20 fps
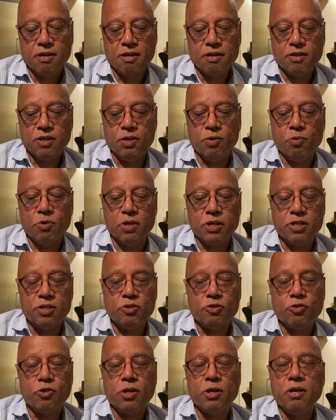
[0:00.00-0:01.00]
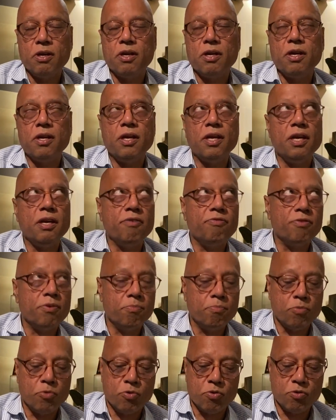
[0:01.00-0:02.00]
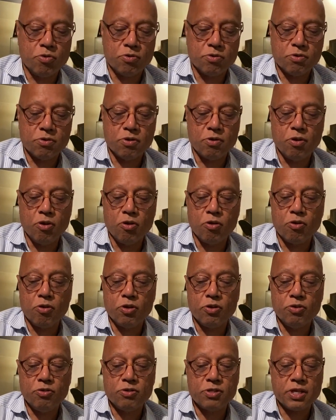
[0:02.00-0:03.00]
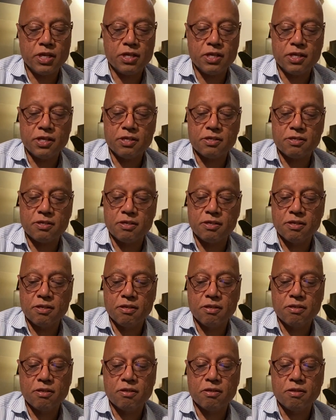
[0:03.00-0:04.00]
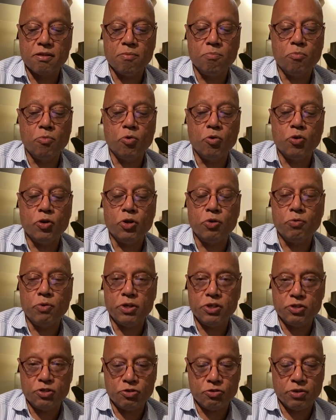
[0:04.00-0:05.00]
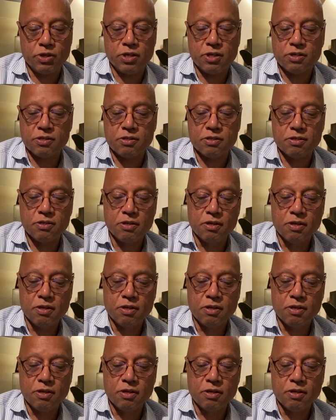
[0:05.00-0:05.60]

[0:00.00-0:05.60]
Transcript: You will enjoy it even more. The longer you take it, the more you will enjoy it.